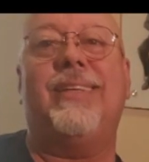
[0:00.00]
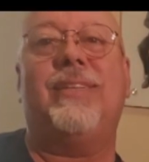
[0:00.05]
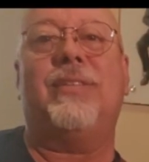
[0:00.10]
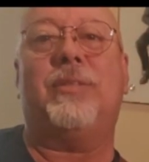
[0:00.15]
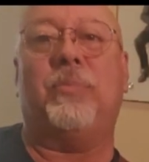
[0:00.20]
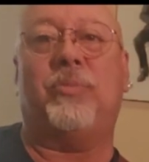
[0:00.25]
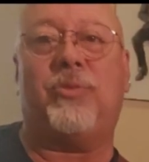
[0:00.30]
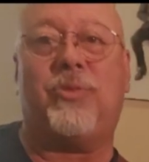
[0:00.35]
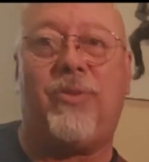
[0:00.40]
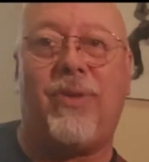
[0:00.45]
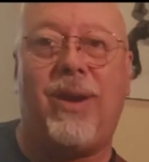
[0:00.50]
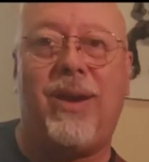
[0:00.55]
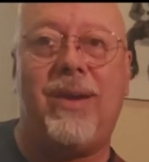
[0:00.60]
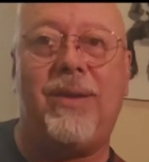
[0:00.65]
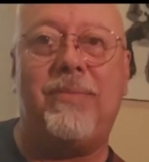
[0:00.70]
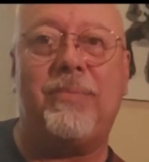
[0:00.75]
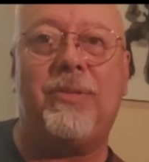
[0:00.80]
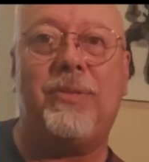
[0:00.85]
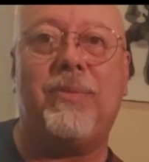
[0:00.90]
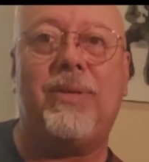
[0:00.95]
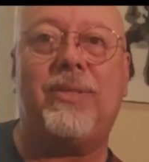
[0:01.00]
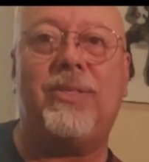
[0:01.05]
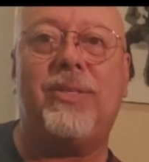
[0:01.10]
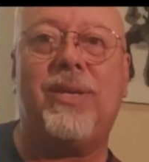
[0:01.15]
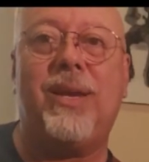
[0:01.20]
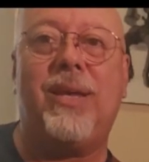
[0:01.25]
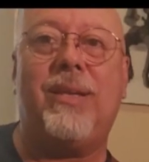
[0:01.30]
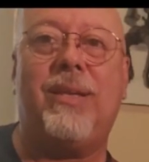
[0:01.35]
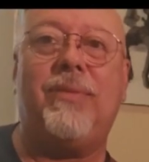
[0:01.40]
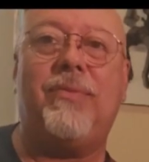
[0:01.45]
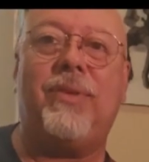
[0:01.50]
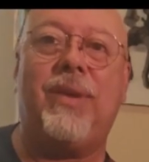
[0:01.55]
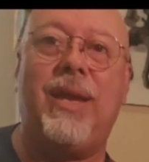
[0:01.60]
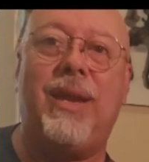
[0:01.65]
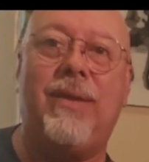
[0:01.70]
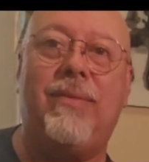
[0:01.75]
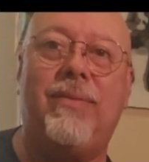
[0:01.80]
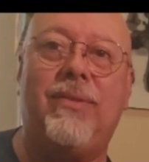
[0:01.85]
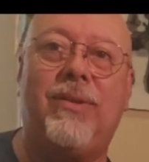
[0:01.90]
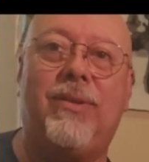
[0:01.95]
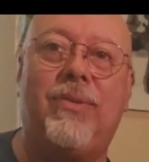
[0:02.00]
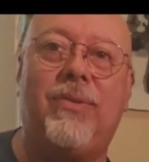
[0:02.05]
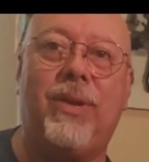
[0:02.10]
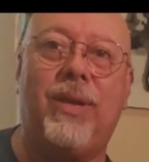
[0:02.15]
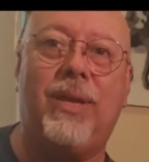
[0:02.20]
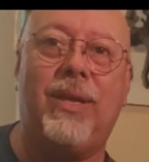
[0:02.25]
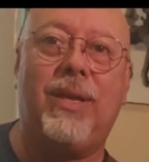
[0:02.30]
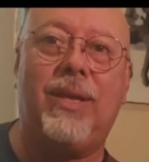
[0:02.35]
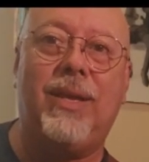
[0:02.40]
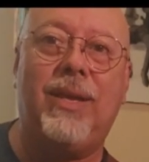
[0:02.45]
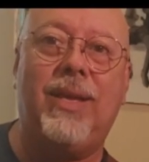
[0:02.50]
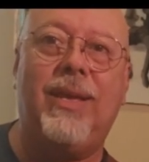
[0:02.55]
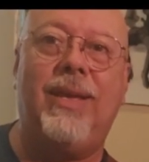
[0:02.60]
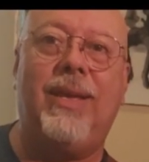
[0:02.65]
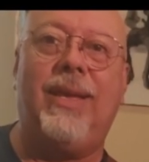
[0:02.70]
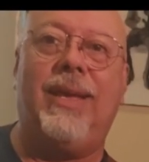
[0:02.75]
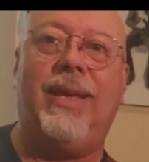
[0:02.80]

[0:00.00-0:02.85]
Subscribe to my channel if you haven't already.